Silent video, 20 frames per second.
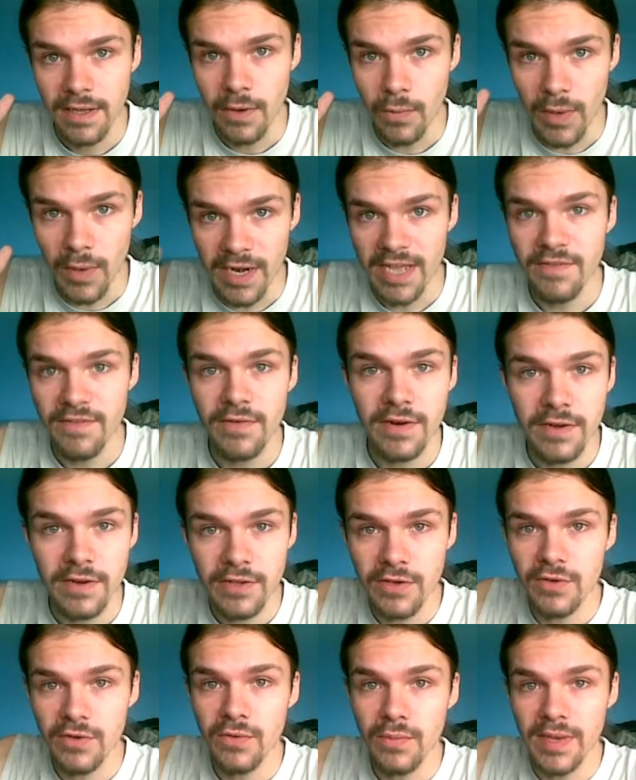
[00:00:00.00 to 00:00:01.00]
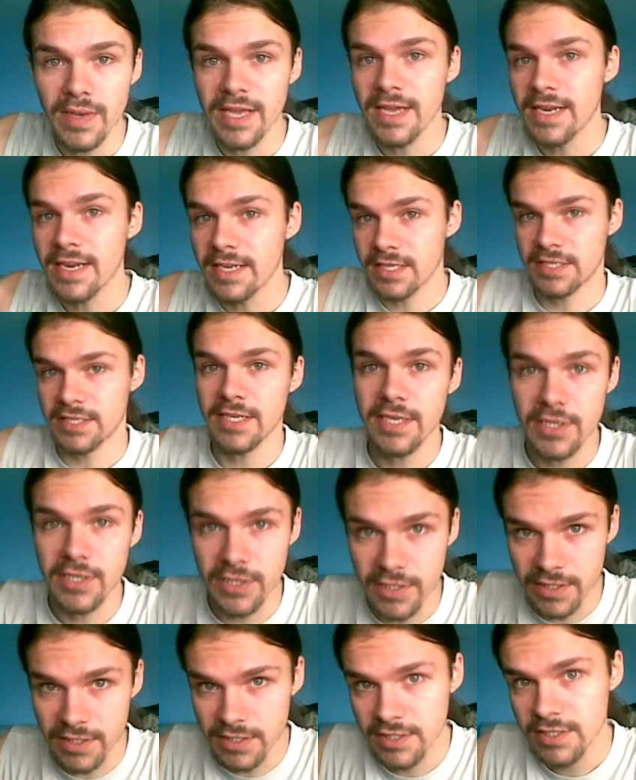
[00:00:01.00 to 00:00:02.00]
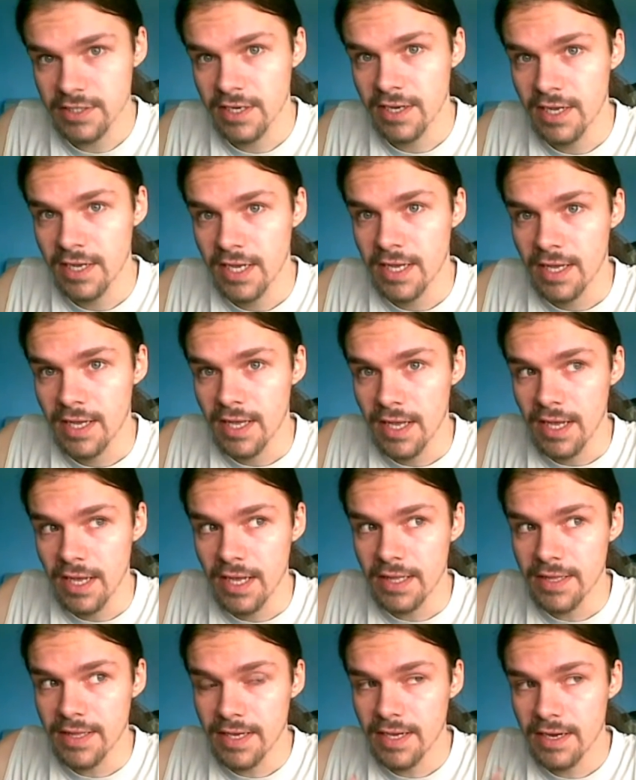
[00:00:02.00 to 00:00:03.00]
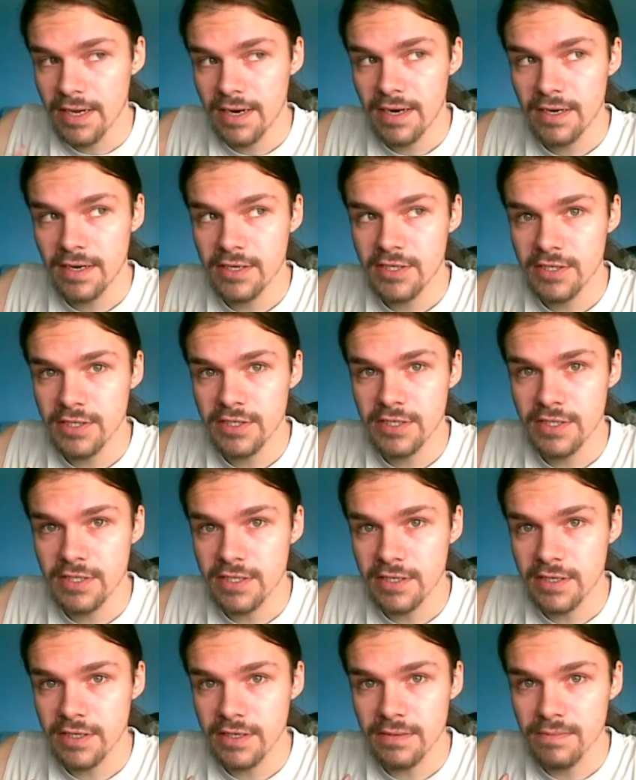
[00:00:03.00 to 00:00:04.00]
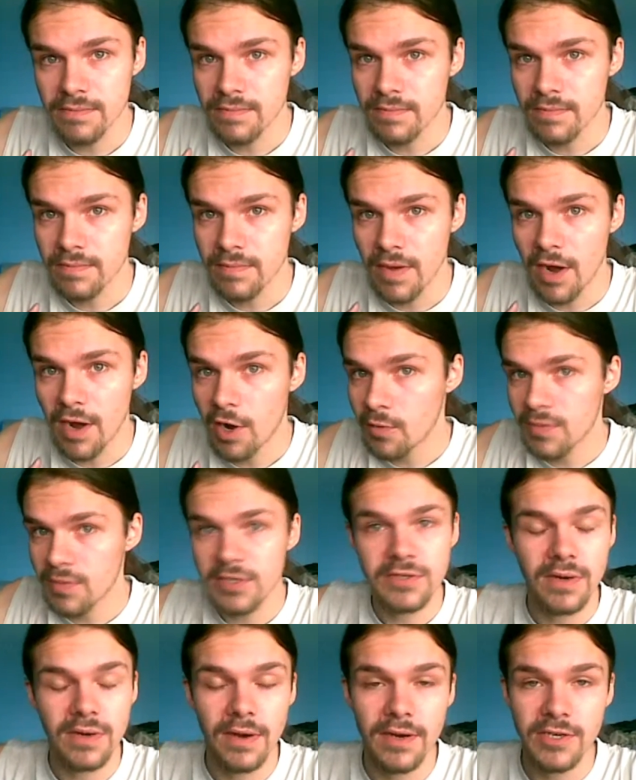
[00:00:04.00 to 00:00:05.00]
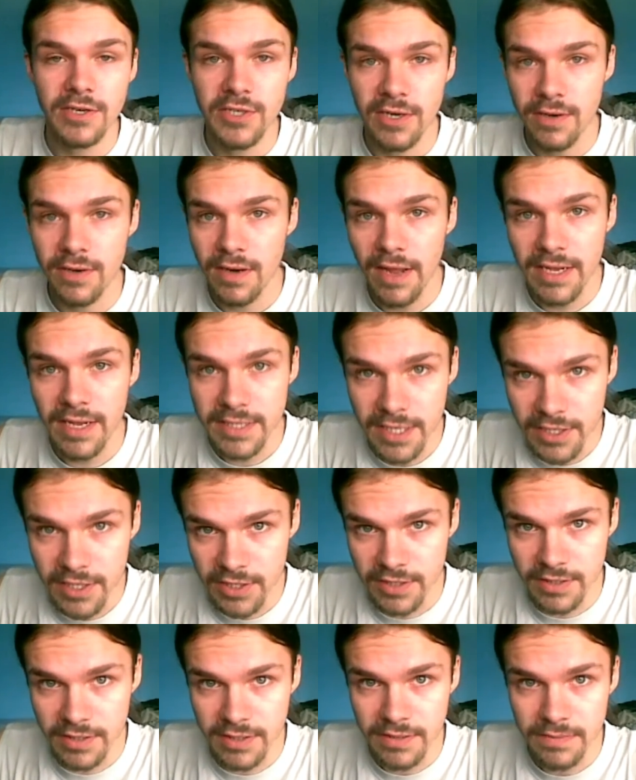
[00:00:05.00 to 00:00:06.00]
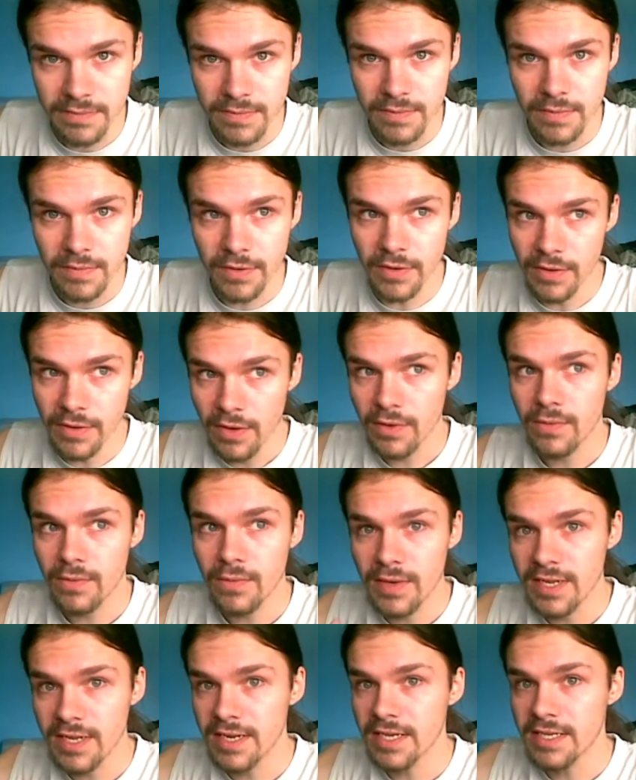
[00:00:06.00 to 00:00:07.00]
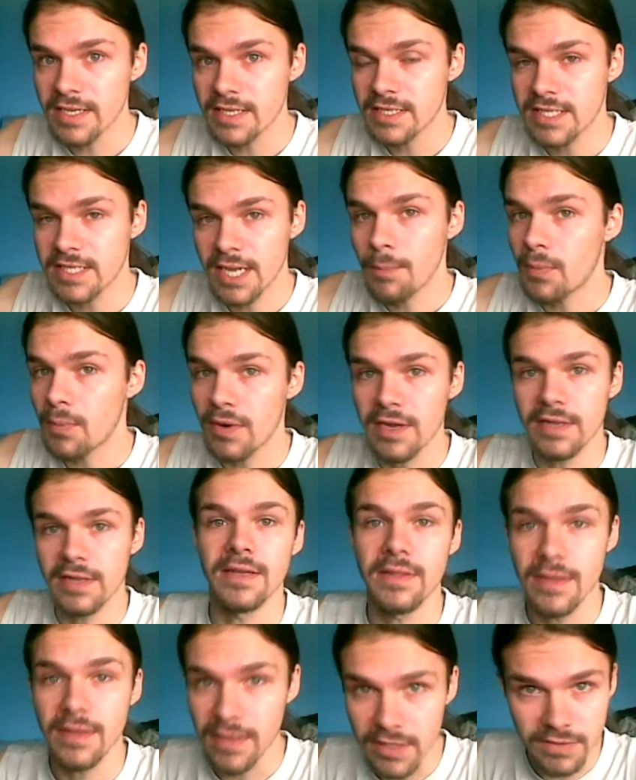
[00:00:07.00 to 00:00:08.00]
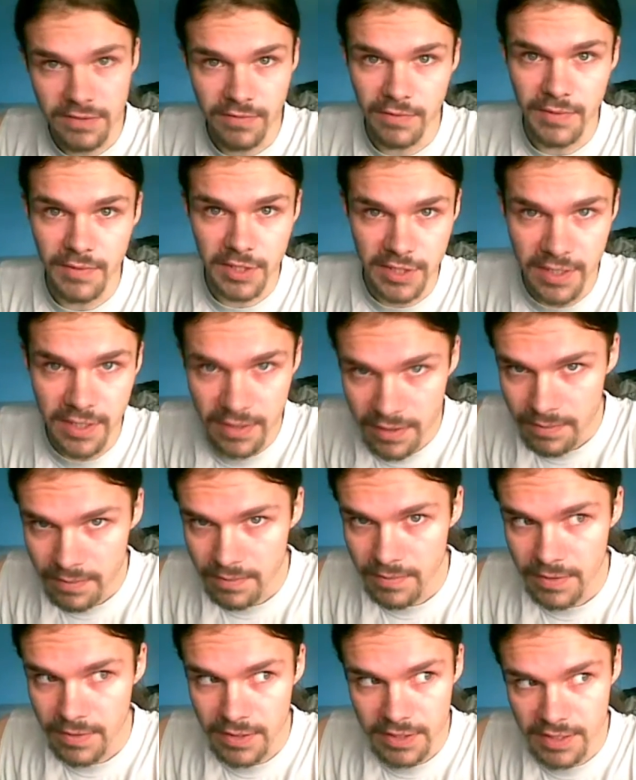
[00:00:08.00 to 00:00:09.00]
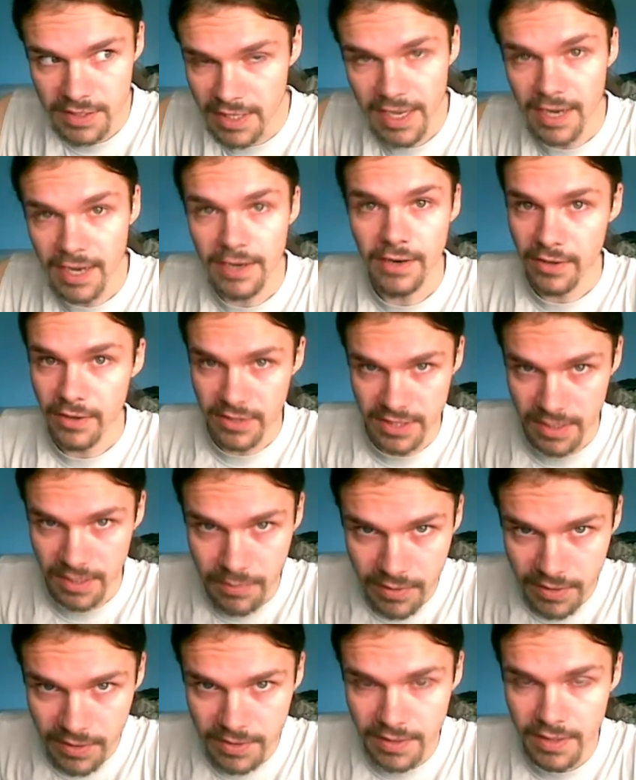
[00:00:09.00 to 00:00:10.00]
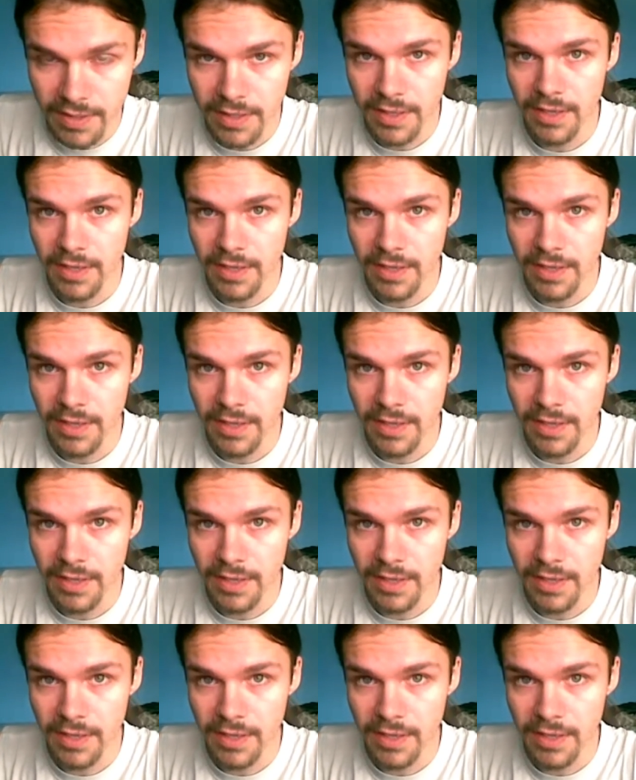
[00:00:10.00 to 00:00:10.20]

whenever you make distinctions, they are just arbitrary generalizations. You're not really separating things from each other, because they are not separate.